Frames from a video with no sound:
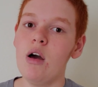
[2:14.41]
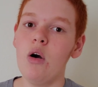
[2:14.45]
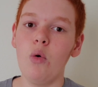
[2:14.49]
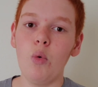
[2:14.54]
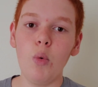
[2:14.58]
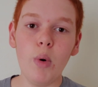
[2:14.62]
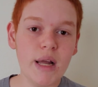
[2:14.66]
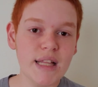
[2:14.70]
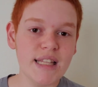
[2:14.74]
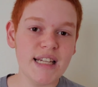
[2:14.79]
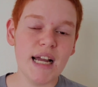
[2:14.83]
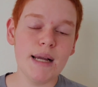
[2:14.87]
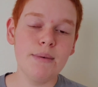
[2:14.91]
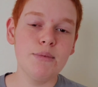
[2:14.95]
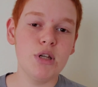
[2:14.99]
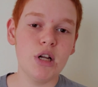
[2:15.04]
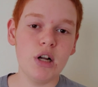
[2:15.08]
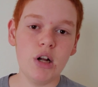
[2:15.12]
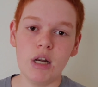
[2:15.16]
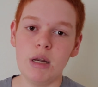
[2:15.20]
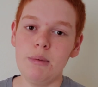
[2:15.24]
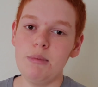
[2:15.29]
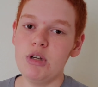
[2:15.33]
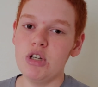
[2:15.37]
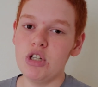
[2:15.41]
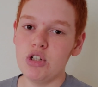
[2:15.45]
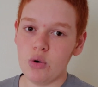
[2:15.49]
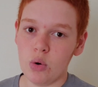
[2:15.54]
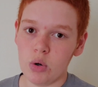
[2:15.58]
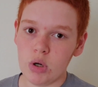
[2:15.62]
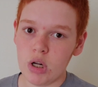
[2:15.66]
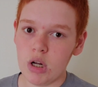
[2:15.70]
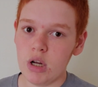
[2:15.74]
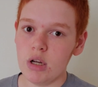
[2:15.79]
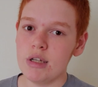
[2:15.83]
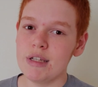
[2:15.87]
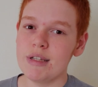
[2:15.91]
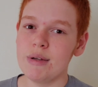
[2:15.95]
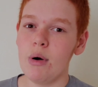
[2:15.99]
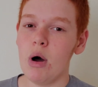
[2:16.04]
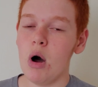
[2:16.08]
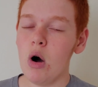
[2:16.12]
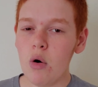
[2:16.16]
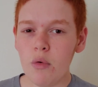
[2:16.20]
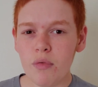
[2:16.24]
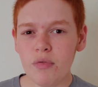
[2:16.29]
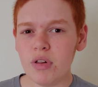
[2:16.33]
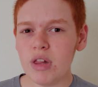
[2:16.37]
wait times are going to be shorter, so
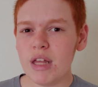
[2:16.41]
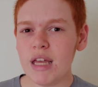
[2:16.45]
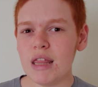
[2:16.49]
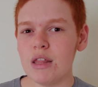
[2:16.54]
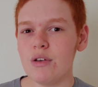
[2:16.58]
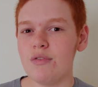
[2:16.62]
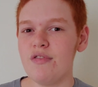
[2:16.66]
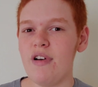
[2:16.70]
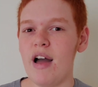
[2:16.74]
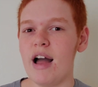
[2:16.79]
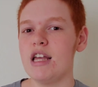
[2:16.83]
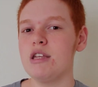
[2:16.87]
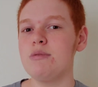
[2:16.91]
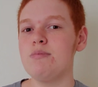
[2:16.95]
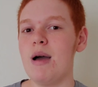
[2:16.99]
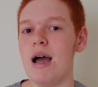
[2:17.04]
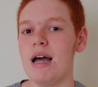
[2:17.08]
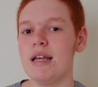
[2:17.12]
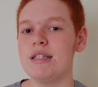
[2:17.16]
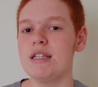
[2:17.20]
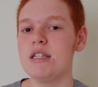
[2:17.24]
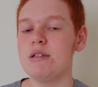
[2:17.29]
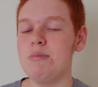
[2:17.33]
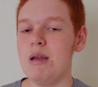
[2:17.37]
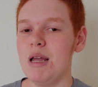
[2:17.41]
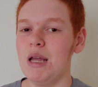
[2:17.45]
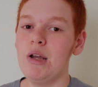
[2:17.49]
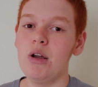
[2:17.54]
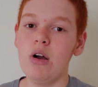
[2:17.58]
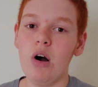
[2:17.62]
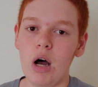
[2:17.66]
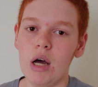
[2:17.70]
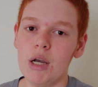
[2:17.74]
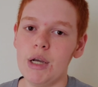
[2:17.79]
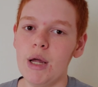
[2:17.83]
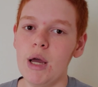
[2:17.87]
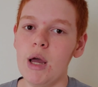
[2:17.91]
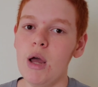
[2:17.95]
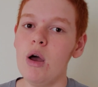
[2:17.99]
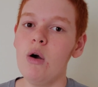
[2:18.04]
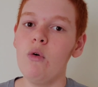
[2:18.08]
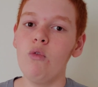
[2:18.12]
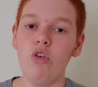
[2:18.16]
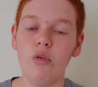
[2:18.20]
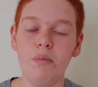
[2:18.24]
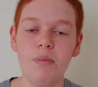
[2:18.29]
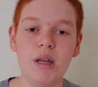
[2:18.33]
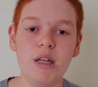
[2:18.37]
hopefully the Fast Passes being gone
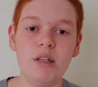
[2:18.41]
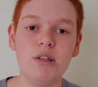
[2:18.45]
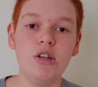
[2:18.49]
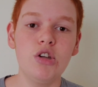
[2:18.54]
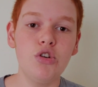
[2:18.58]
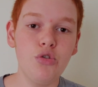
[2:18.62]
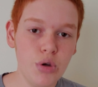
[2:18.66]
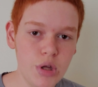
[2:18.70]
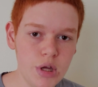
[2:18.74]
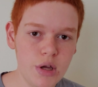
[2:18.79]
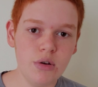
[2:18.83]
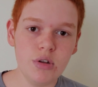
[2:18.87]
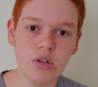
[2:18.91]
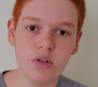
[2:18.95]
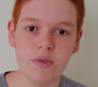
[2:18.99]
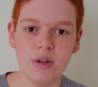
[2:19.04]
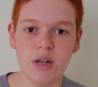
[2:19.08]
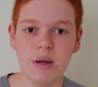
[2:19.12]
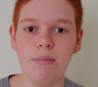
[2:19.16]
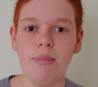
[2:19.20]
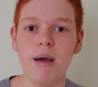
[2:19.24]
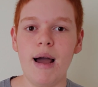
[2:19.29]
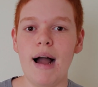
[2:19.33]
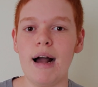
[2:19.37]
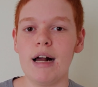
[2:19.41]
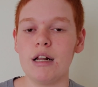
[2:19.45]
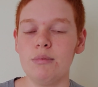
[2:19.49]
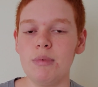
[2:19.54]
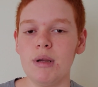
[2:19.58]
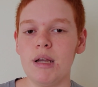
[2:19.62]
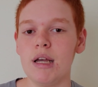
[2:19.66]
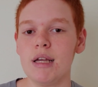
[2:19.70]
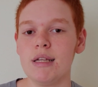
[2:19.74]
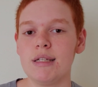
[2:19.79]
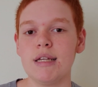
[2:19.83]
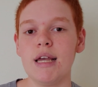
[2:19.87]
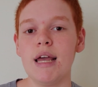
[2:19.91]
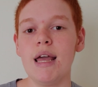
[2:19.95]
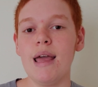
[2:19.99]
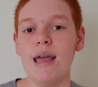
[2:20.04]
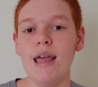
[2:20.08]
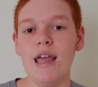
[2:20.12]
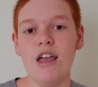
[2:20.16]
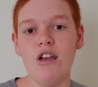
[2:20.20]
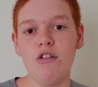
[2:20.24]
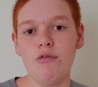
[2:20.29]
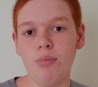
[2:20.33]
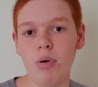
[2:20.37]
won't be too huge of an impact, because
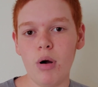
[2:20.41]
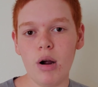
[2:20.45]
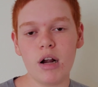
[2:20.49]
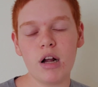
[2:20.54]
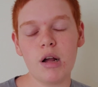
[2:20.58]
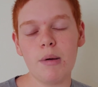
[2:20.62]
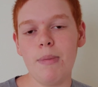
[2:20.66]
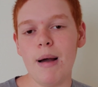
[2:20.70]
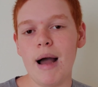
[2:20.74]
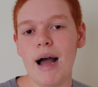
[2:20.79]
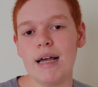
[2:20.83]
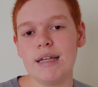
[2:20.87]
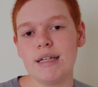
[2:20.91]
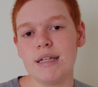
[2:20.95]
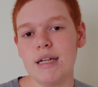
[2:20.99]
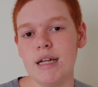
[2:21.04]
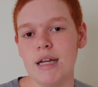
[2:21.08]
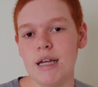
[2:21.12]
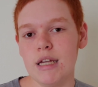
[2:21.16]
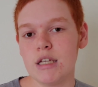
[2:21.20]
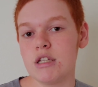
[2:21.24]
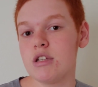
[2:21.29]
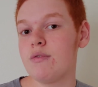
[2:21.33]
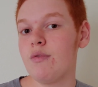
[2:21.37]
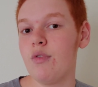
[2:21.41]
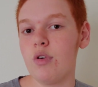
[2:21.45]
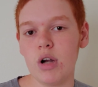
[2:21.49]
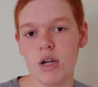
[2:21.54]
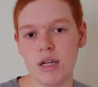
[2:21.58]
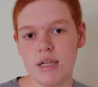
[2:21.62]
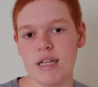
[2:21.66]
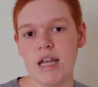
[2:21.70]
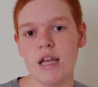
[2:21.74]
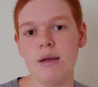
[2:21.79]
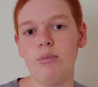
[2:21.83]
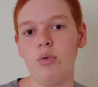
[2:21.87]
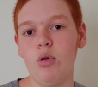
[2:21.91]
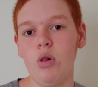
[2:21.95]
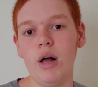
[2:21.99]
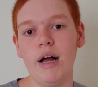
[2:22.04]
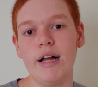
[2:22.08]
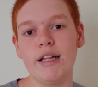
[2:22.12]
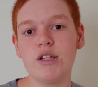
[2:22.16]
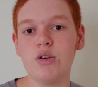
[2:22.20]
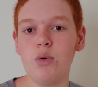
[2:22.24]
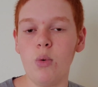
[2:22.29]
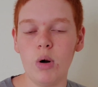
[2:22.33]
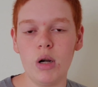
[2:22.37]
if park capacity is, for example,
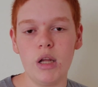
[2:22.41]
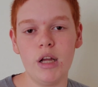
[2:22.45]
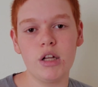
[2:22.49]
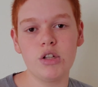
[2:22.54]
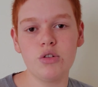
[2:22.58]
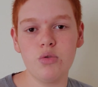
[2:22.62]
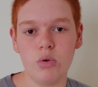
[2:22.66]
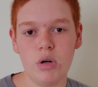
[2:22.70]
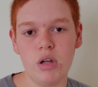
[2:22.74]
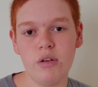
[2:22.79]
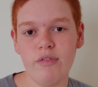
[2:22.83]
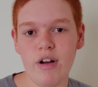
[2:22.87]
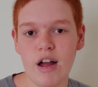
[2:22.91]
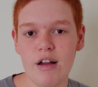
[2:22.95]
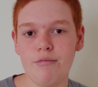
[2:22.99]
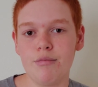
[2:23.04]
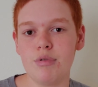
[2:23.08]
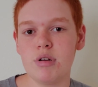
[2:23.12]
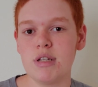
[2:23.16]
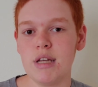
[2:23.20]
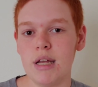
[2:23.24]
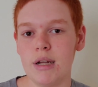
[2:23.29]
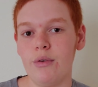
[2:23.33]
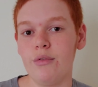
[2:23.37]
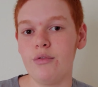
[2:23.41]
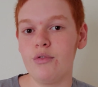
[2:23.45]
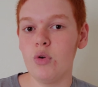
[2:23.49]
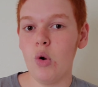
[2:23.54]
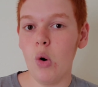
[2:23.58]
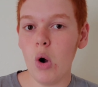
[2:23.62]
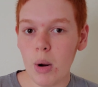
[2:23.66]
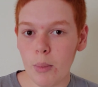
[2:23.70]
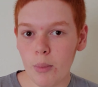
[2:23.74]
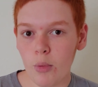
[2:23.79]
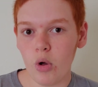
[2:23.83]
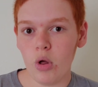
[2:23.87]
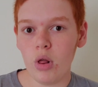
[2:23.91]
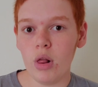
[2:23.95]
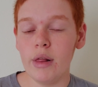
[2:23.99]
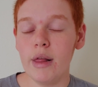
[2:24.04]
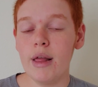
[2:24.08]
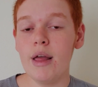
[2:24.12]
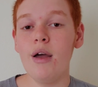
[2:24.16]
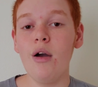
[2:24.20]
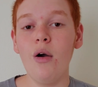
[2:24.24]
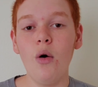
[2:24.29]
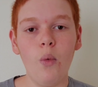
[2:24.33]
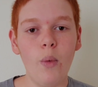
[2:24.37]
at 20 or 25% of normal,
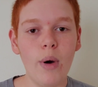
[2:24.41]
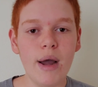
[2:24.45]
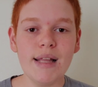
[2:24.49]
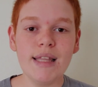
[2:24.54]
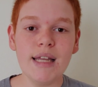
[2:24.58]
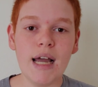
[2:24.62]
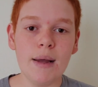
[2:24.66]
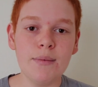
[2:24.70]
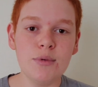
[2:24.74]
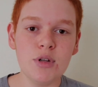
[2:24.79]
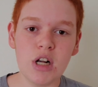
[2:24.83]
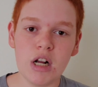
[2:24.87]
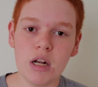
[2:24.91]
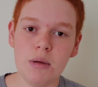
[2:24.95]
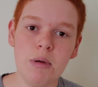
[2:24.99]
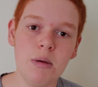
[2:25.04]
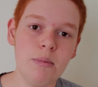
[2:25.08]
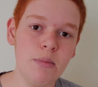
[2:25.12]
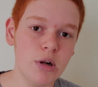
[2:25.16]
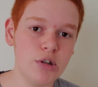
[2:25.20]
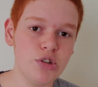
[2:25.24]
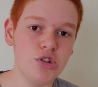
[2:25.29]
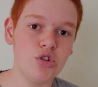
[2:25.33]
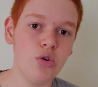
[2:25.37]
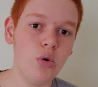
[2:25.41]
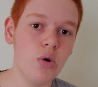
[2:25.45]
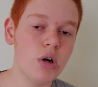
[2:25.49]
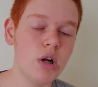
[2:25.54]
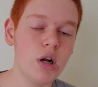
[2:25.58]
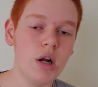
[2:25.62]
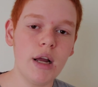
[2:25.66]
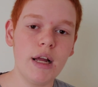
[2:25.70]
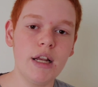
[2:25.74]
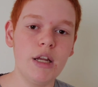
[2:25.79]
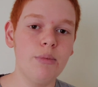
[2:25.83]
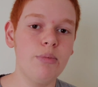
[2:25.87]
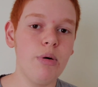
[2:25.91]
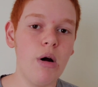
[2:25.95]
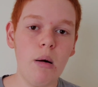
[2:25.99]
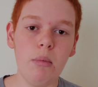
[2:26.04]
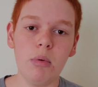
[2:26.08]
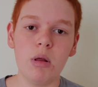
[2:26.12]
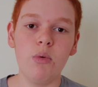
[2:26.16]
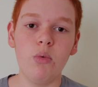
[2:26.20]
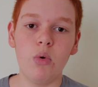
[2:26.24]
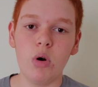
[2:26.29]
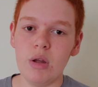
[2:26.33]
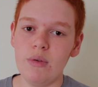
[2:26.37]
wait times are going to be much shorter and you
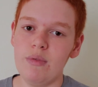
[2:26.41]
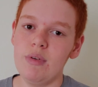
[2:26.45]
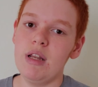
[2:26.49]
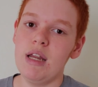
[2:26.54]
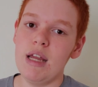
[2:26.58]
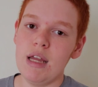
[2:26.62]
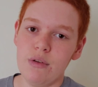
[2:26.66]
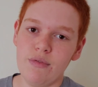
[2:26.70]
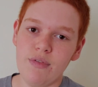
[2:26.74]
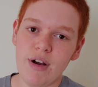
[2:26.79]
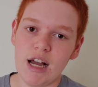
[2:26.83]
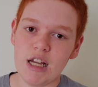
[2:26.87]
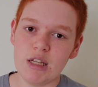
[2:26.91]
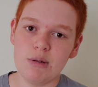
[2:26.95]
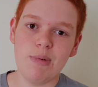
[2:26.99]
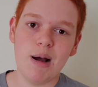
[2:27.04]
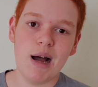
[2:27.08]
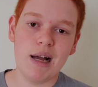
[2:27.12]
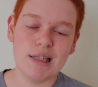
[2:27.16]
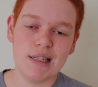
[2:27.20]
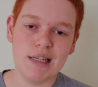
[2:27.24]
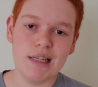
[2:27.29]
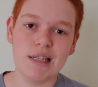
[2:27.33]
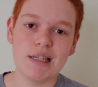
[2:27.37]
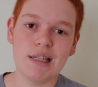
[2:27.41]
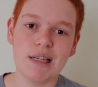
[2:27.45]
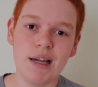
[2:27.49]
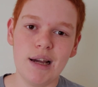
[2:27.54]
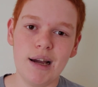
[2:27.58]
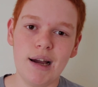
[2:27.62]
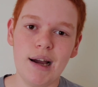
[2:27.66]
probably won't even need Fast Passes.